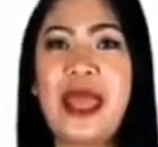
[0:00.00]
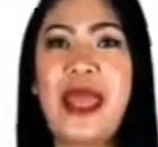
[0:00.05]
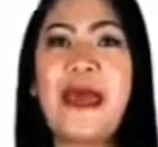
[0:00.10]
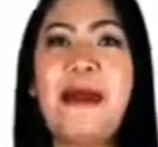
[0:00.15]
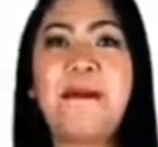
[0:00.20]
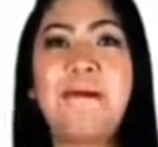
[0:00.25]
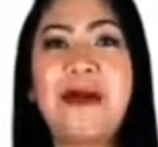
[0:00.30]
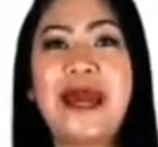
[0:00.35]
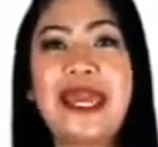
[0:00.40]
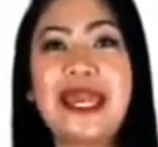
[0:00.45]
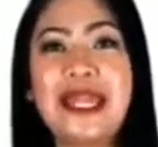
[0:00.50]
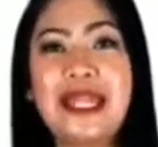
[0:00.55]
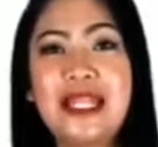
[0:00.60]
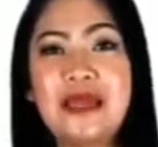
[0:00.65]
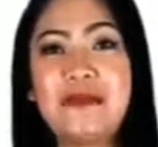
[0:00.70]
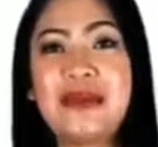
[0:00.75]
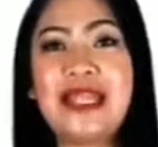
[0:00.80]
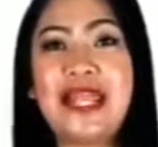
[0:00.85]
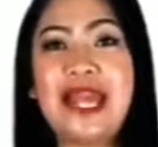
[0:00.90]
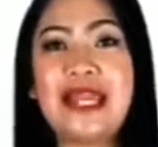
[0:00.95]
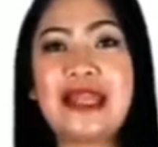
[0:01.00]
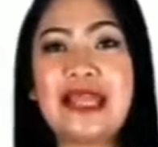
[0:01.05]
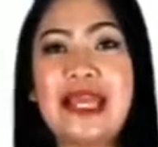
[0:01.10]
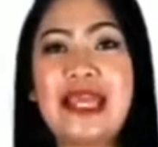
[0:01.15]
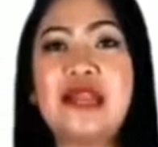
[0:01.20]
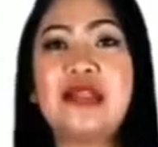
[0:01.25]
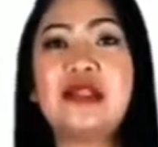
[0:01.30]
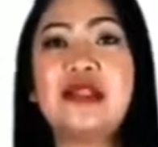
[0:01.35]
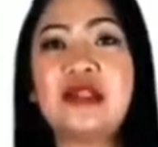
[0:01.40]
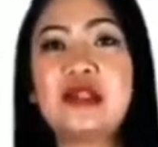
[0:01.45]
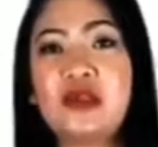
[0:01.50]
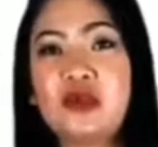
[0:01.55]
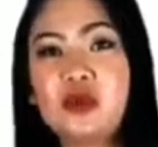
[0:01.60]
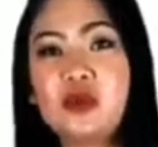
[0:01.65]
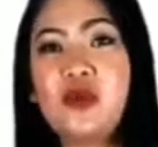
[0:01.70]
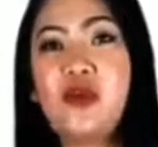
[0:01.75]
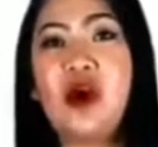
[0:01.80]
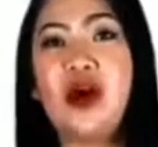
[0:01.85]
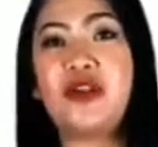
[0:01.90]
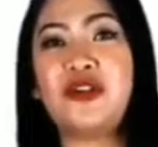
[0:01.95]
by eliminating
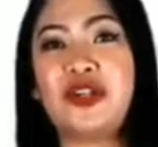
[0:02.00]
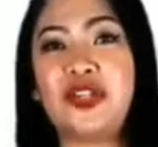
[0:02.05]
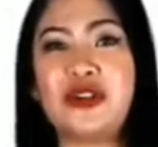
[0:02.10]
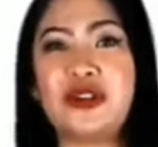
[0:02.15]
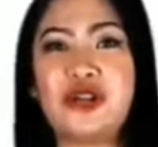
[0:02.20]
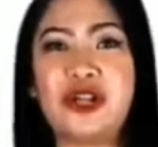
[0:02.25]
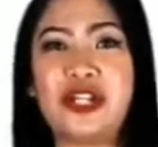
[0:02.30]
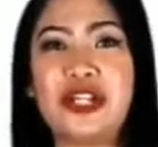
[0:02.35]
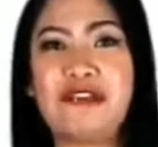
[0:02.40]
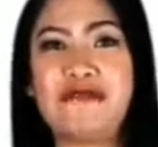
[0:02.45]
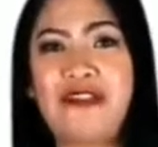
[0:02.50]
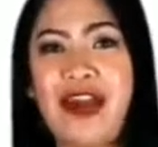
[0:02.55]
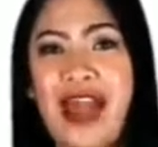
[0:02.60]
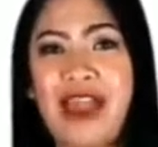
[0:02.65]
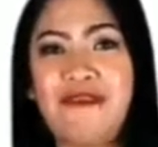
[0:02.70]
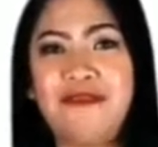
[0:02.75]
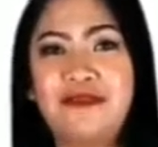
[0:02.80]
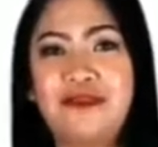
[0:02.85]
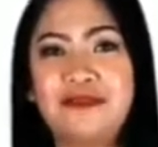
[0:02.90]
235.